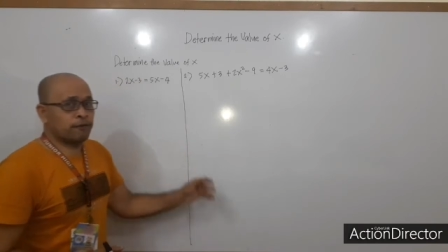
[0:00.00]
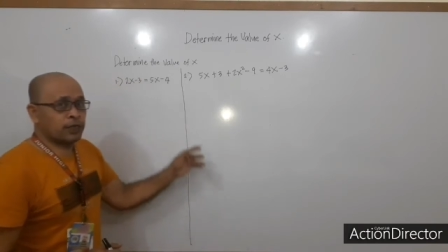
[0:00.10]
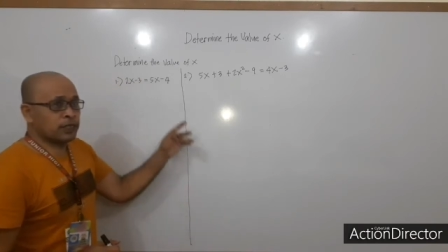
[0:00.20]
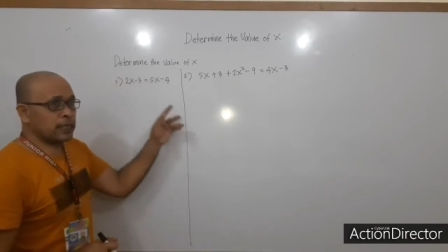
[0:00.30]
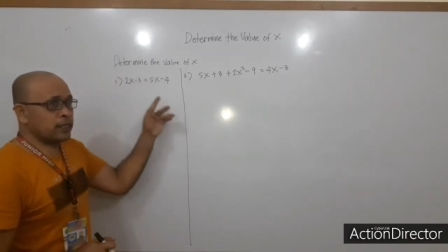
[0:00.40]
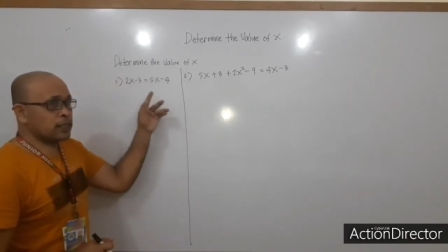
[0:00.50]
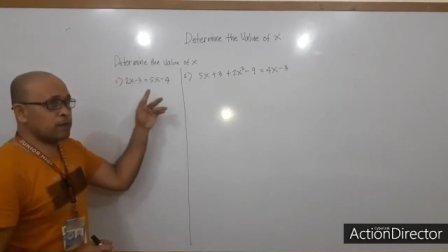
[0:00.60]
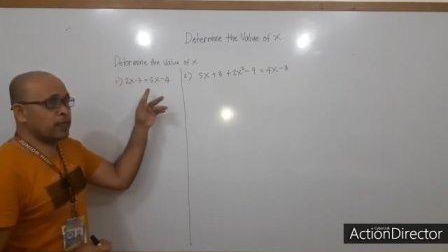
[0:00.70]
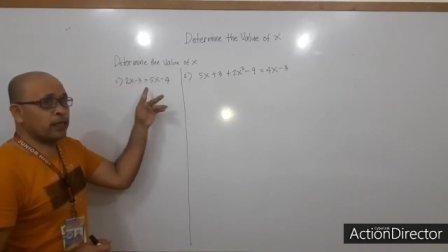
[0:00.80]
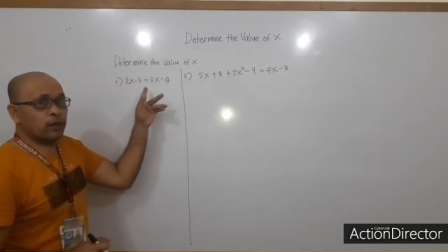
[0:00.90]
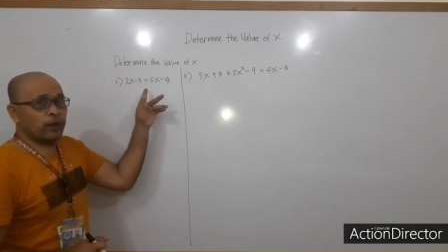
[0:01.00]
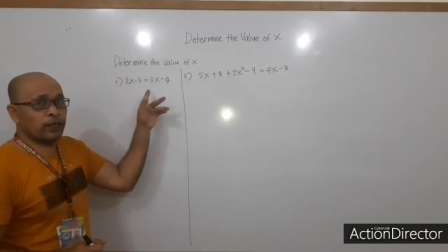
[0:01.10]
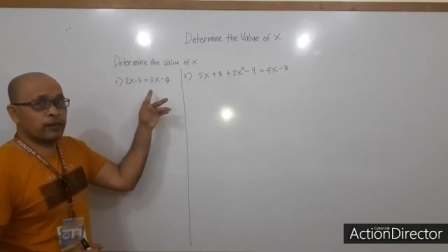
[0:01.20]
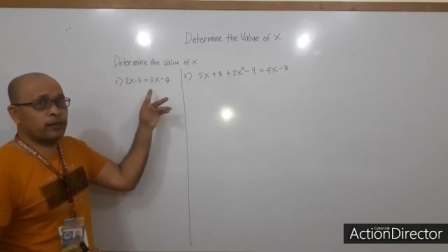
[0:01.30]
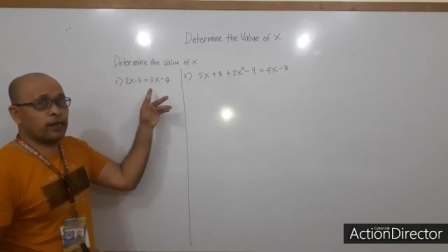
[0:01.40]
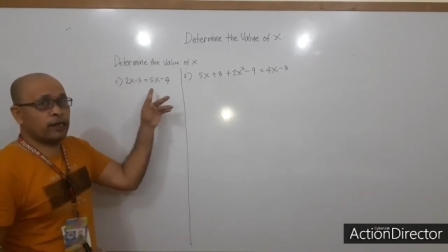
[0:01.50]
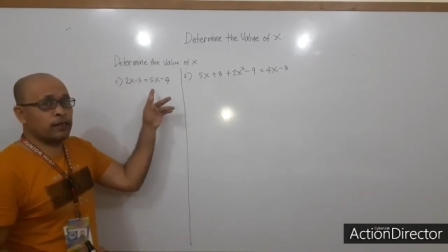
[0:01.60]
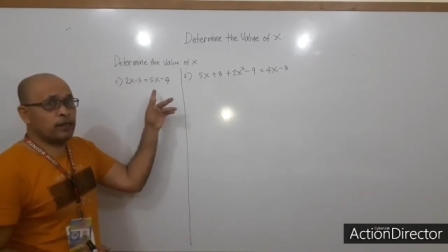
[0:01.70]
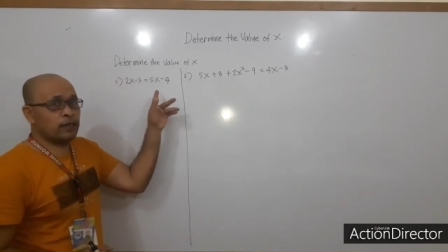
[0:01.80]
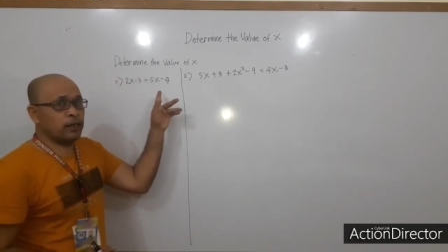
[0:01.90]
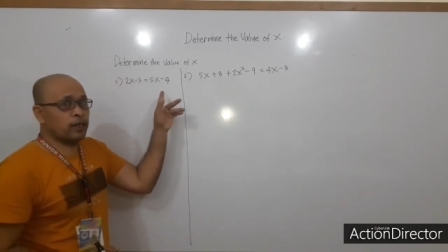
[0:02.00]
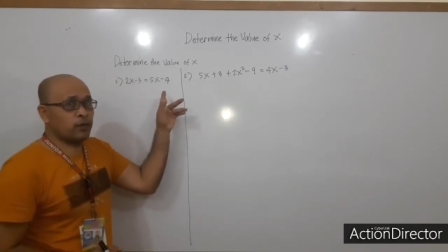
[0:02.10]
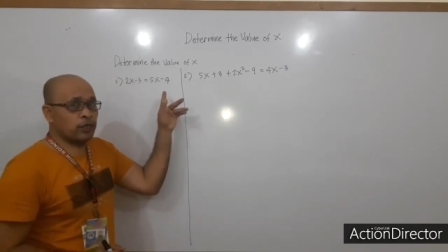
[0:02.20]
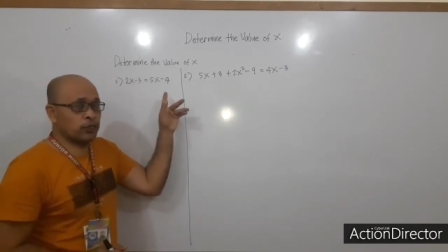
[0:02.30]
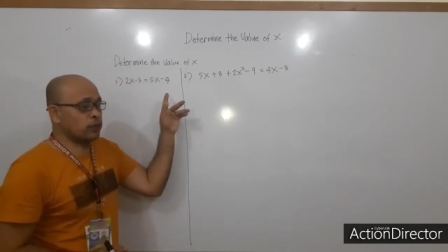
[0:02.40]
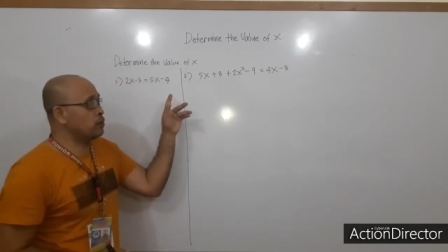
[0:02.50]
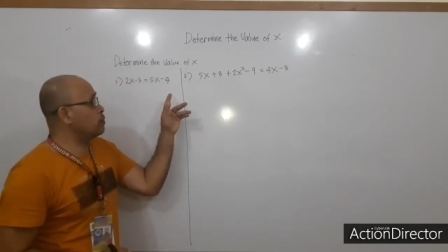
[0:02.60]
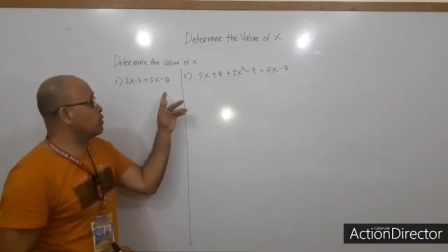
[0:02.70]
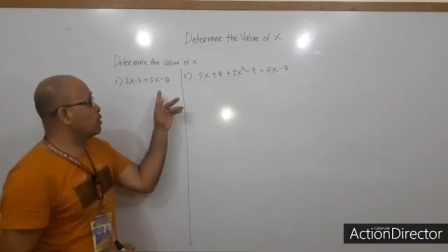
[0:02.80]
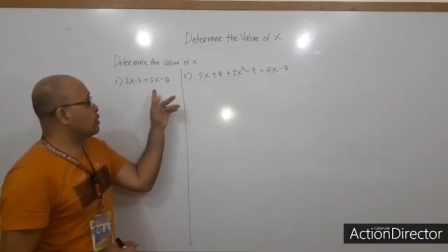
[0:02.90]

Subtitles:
First, let's begin with the linear equation.